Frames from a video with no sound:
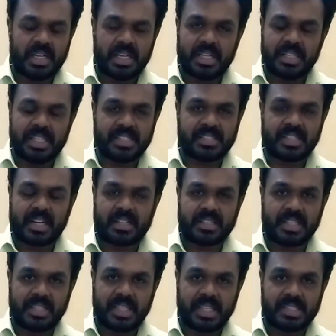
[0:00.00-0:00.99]
These are all the
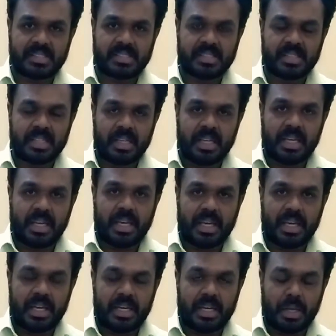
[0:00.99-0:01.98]
things.
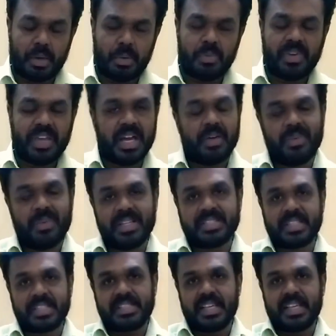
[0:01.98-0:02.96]
And now we have
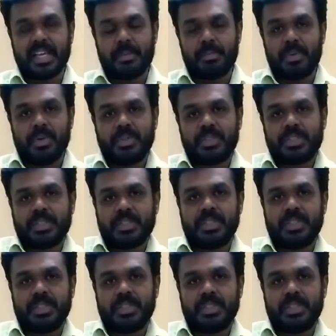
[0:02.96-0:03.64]
discussing about